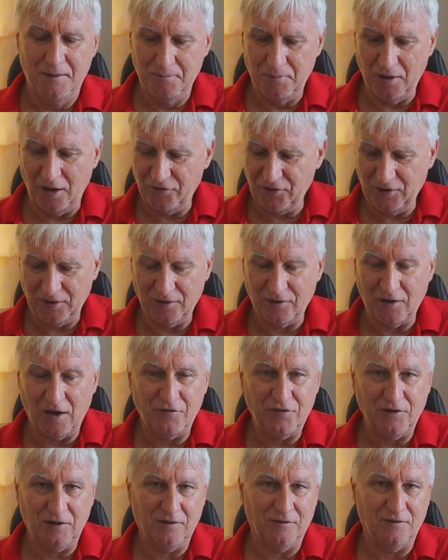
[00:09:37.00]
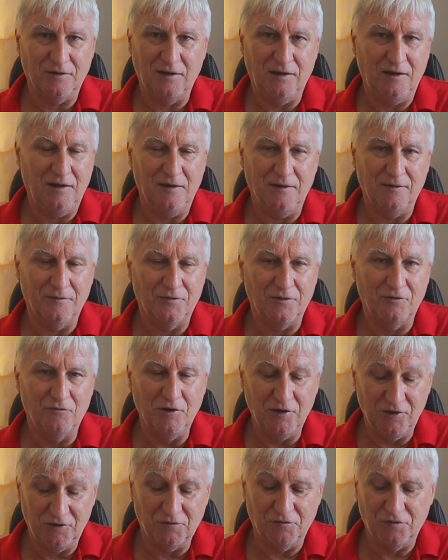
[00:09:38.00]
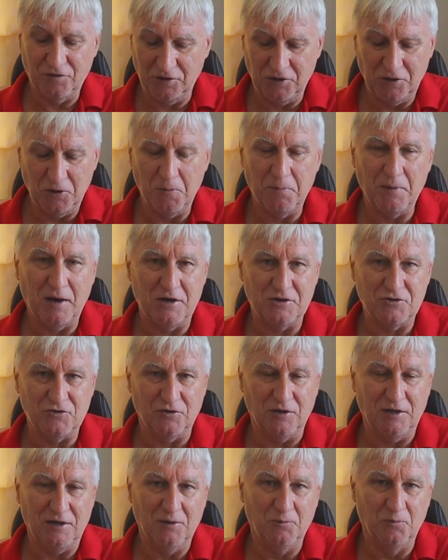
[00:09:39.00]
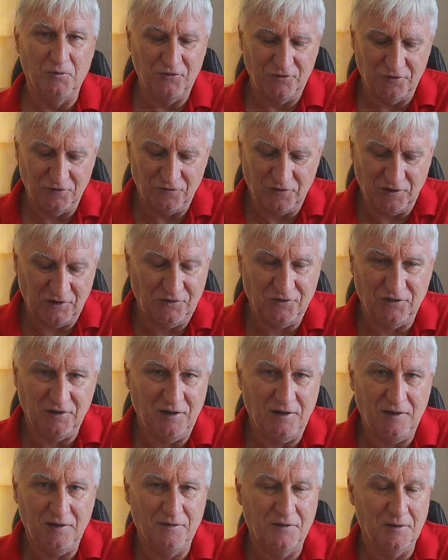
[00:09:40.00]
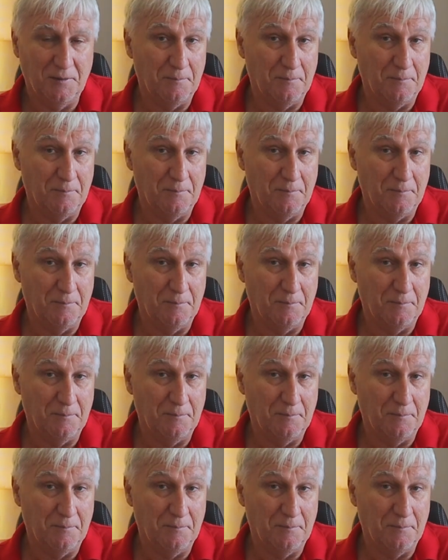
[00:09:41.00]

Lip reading: But I think the reason for the new battery was to fix the